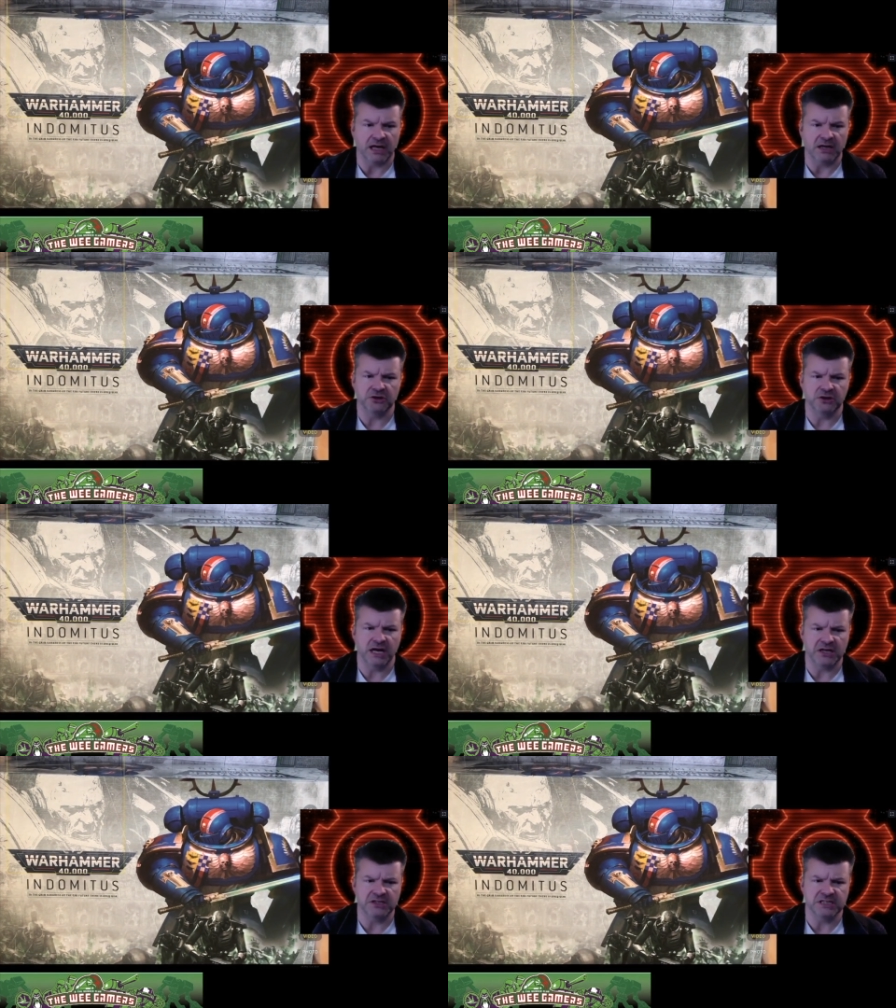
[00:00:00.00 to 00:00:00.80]
I, I could
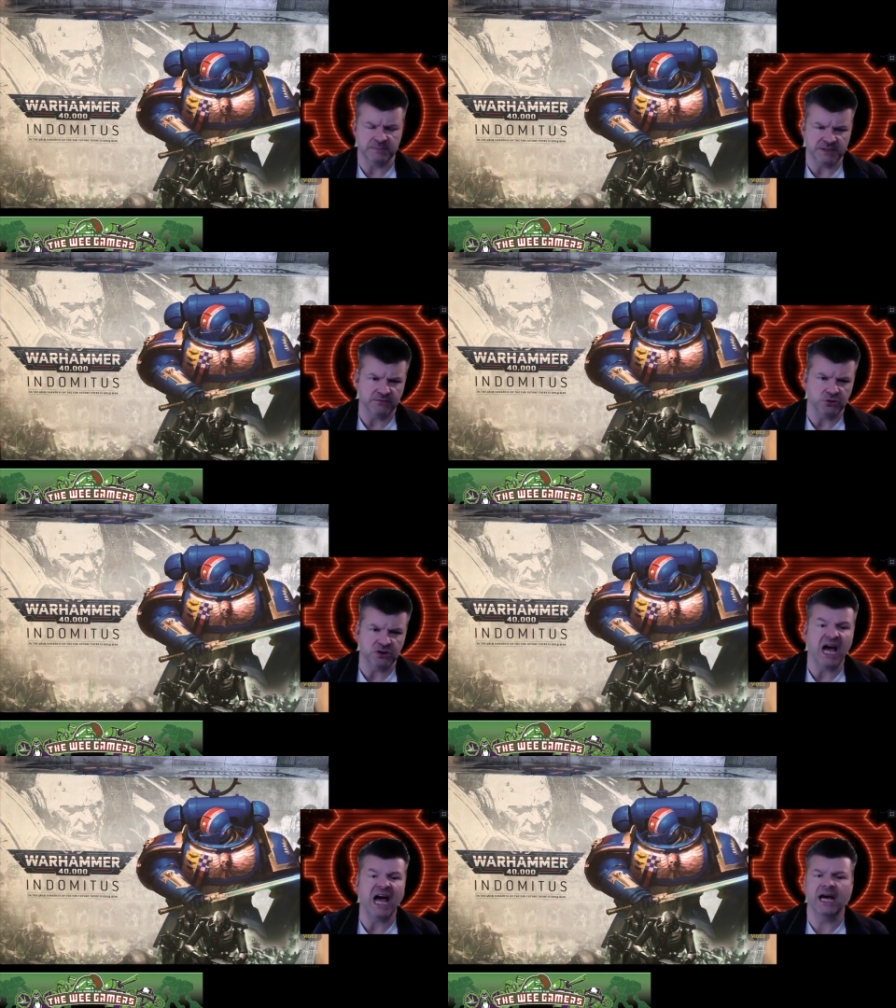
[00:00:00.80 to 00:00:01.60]
I could see myself doing
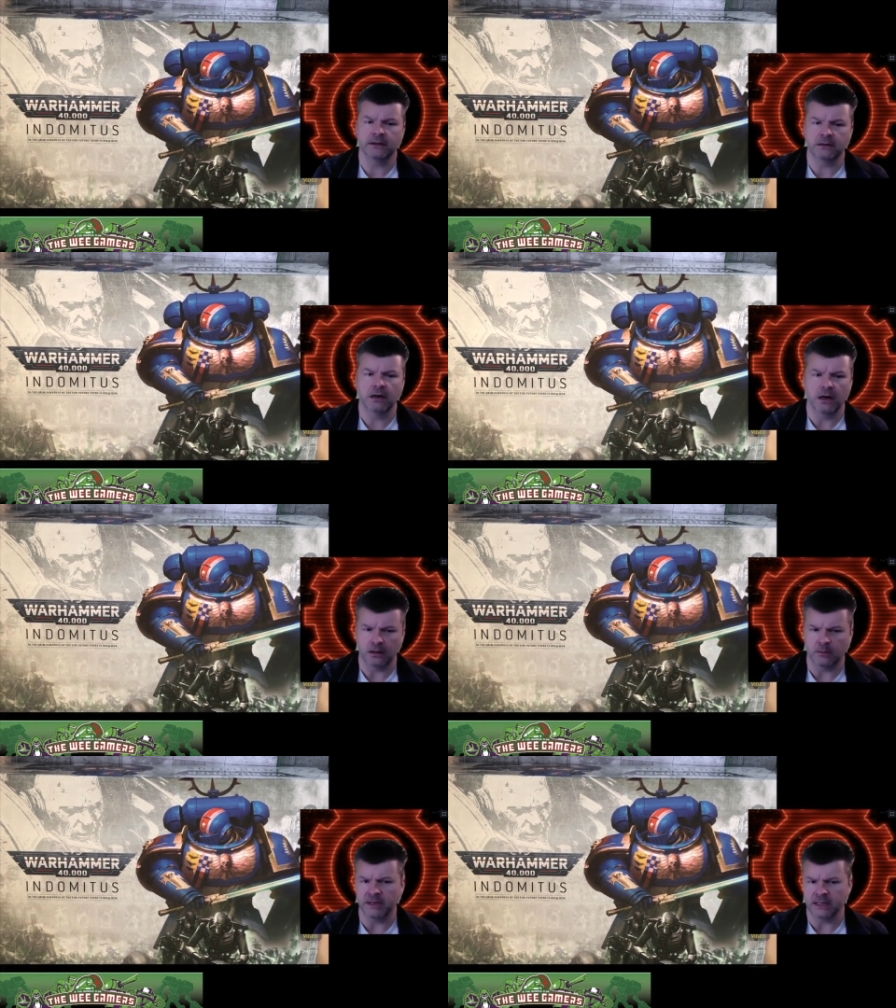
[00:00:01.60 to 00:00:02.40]
an
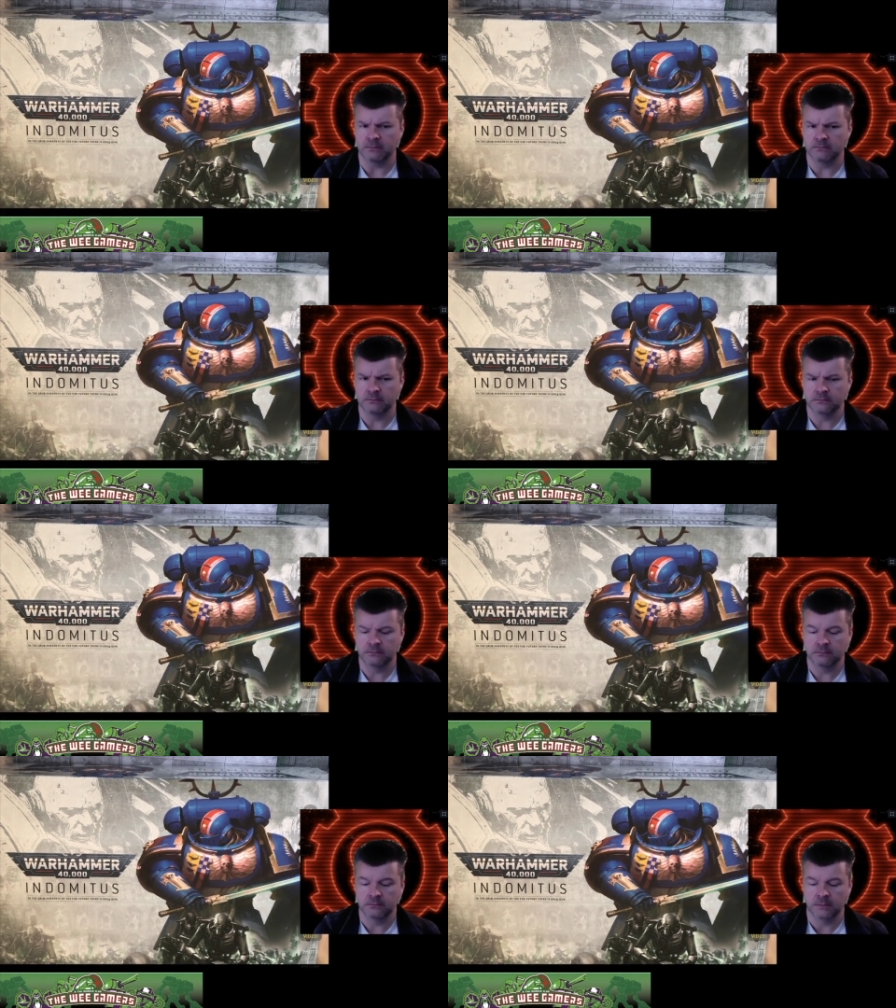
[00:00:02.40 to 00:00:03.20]
army.
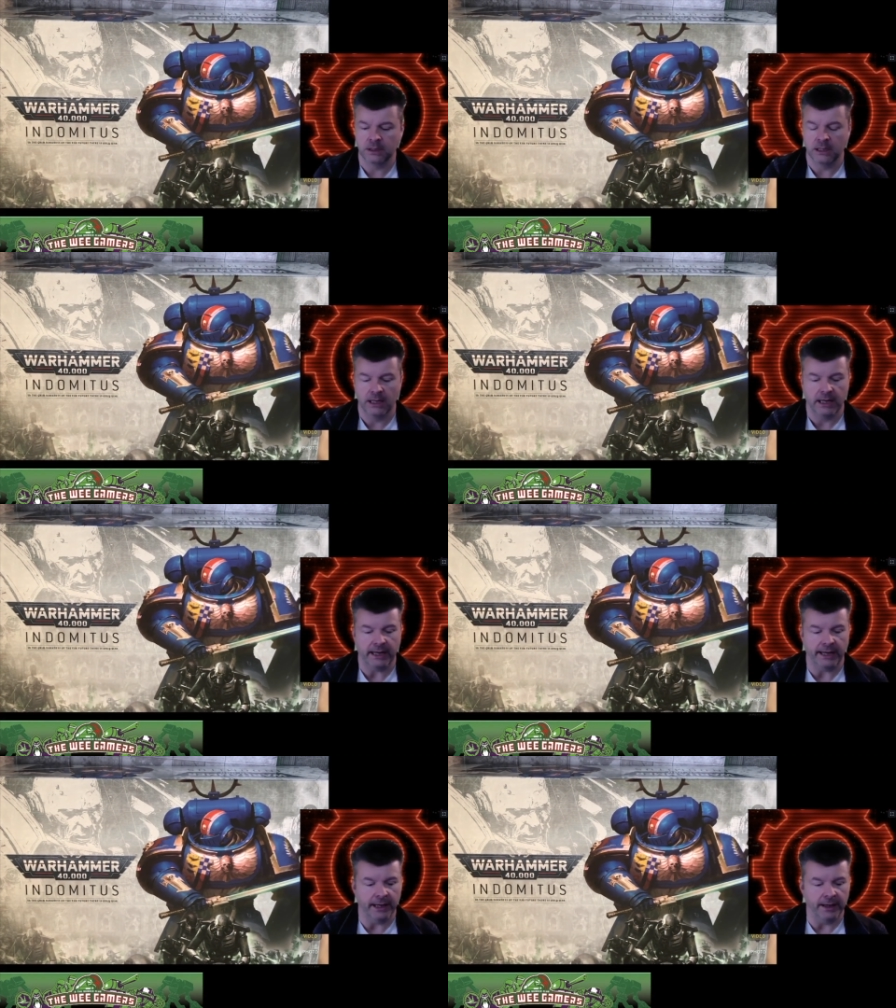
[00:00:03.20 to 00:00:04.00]

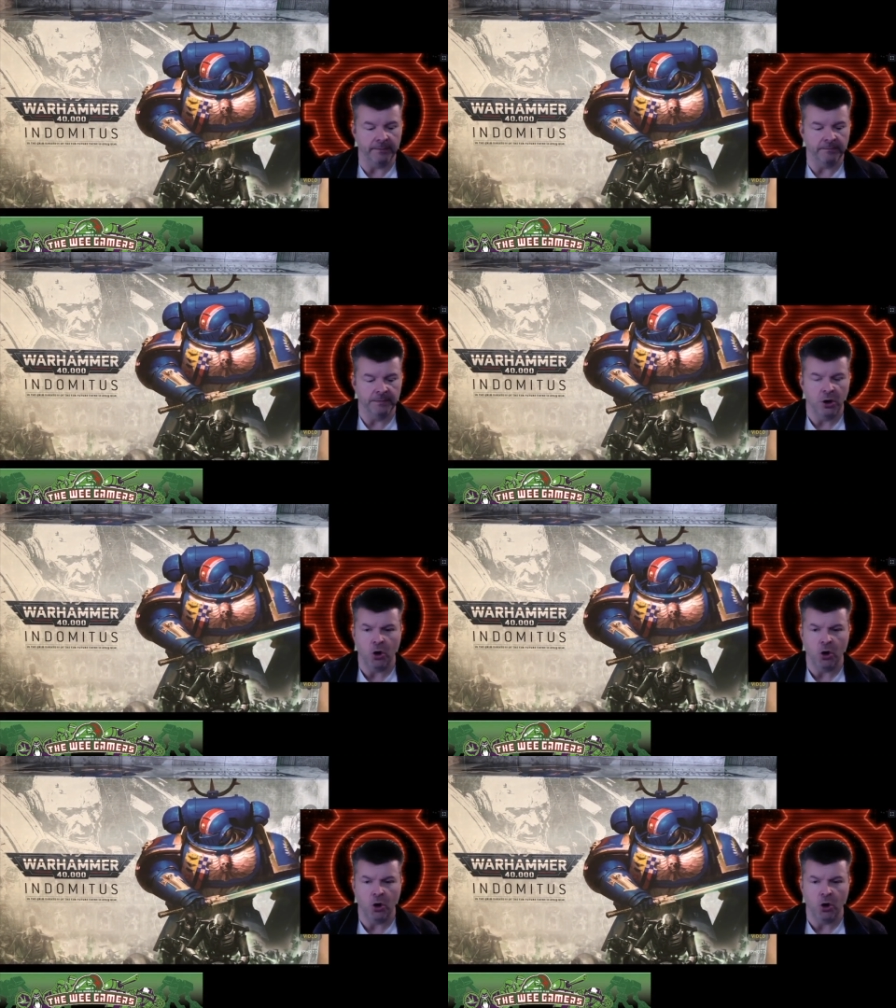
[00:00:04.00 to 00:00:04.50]
Um,